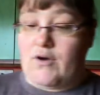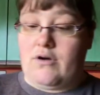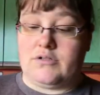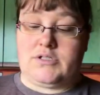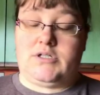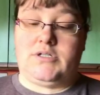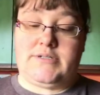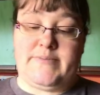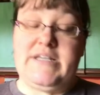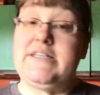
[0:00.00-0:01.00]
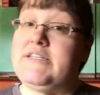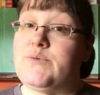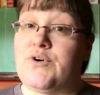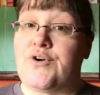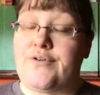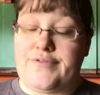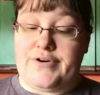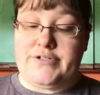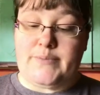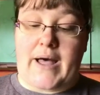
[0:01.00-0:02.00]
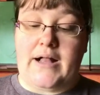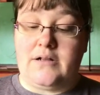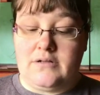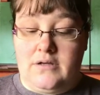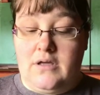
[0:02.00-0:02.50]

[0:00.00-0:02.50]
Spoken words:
got some, these were on offer as well.